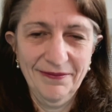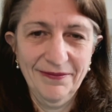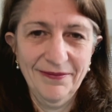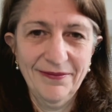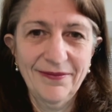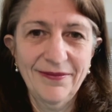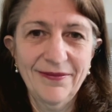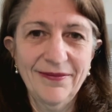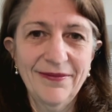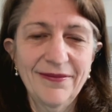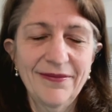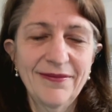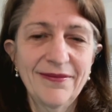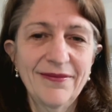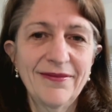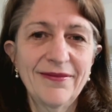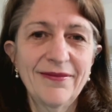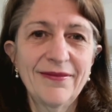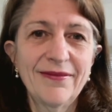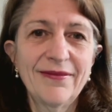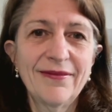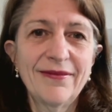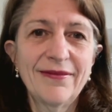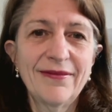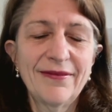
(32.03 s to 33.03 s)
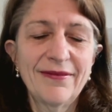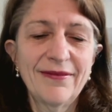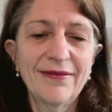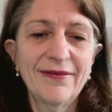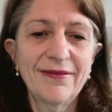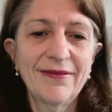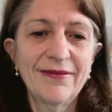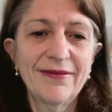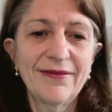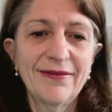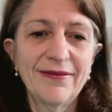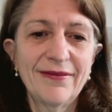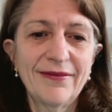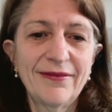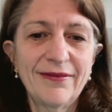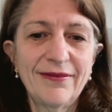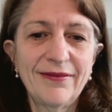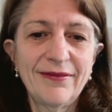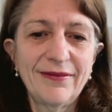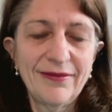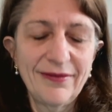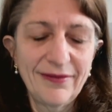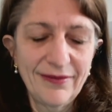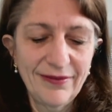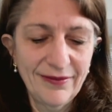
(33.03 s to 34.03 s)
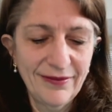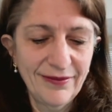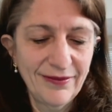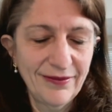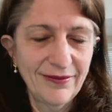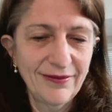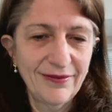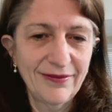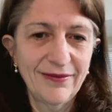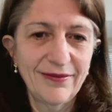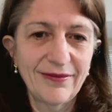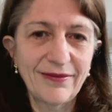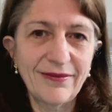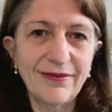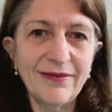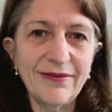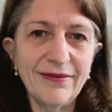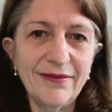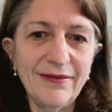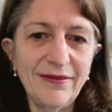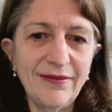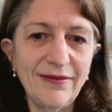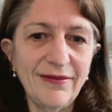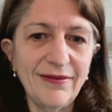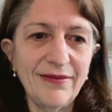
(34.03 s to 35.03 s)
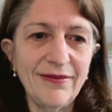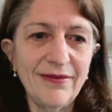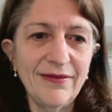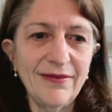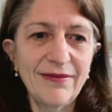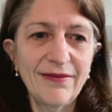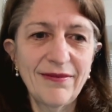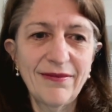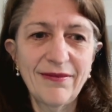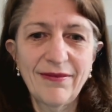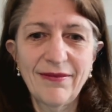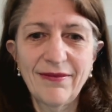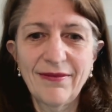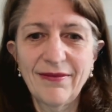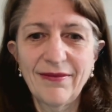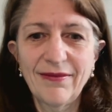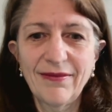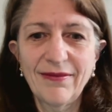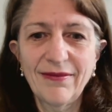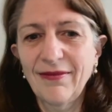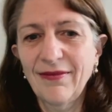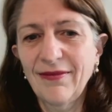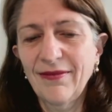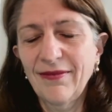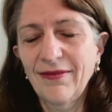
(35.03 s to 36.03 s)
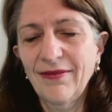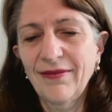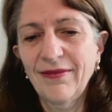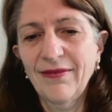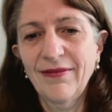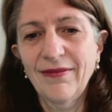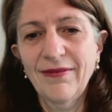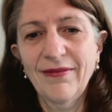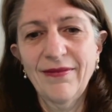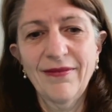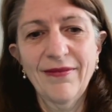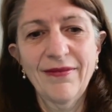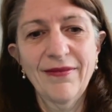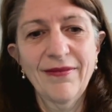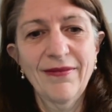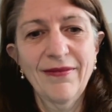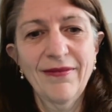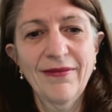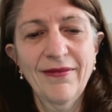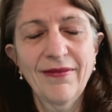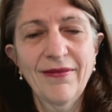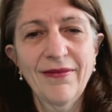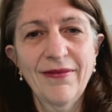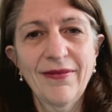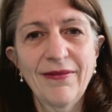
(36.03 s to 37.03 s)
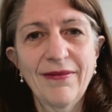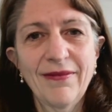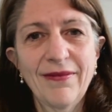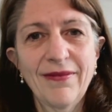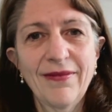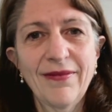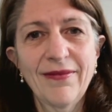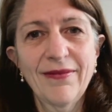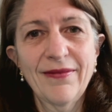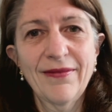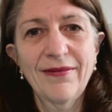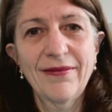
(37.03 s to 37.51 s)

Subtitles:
No words are spoken by the person on screen.